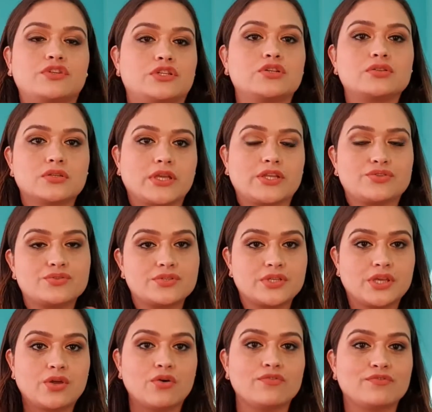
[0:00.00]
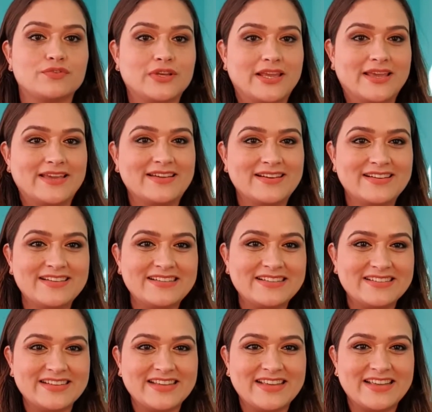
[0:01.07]
you will get to see hopefully
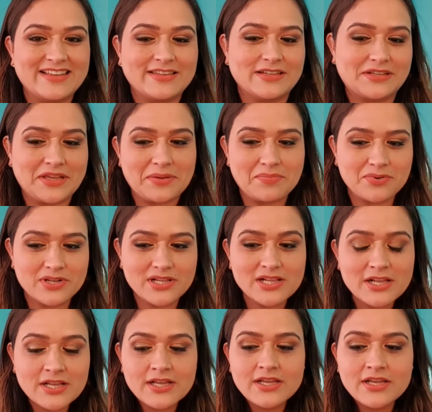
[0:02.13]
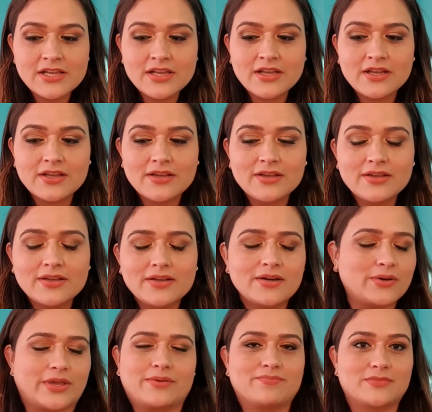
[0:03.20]
early in the April.
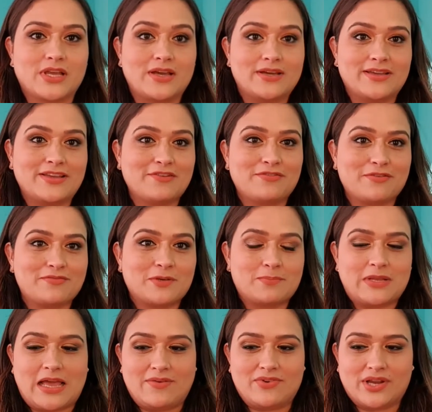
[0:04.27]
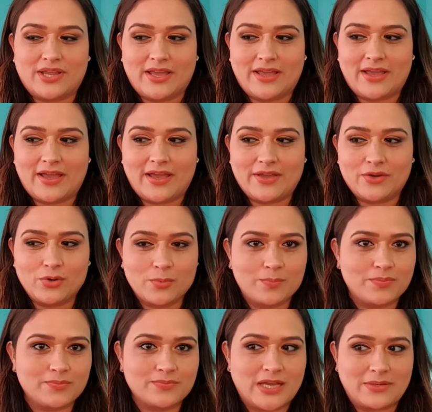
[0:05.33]
Okay, enough of the blabbering. I
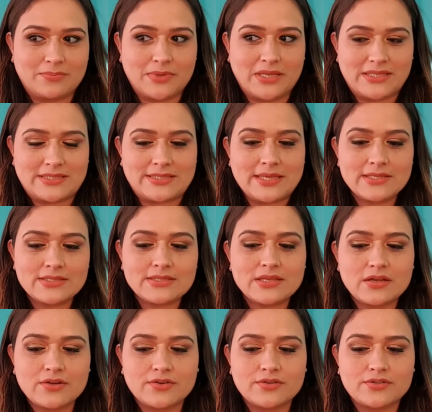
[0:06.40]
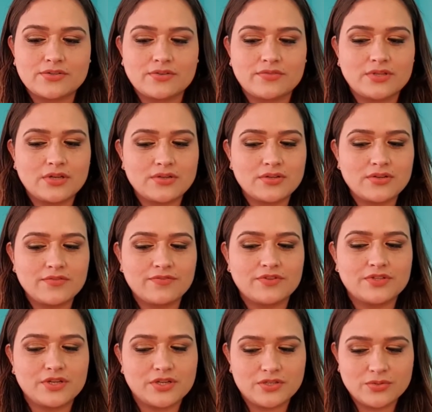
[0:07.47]
hope that made sense. So without any
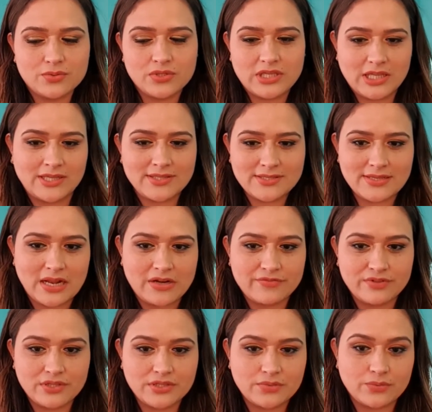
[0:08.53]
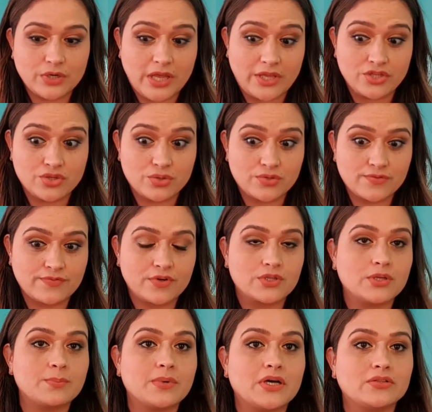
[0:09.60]
further ado, let's start with what I chose
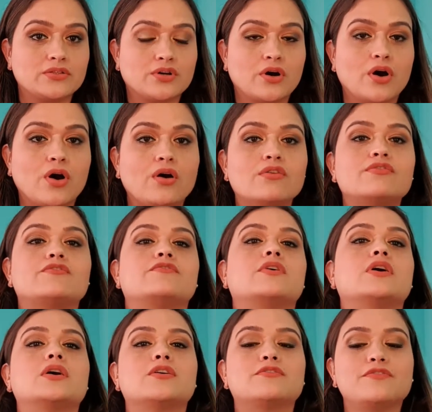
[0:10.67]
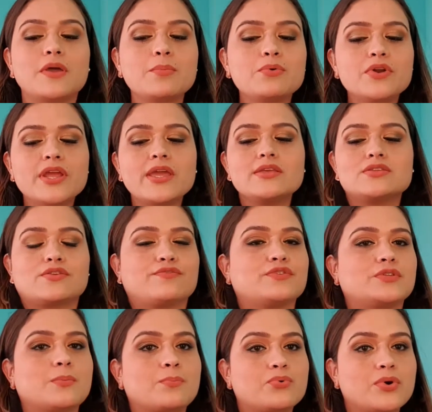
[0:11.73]
for the month of February. So
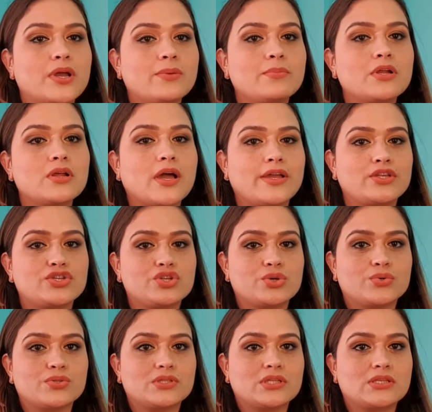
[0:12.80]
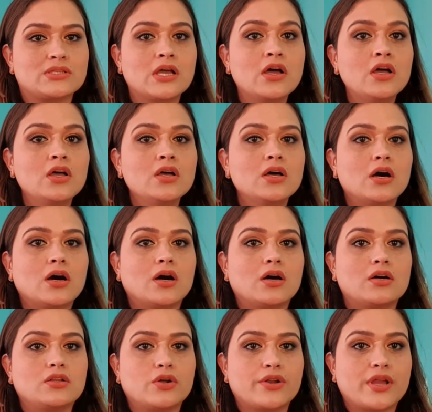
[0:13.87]
for the primer, I chose this
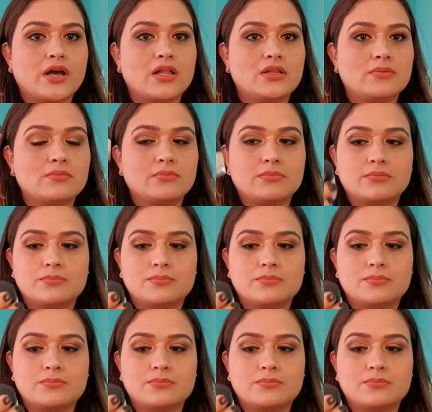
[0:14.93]
L'Oreal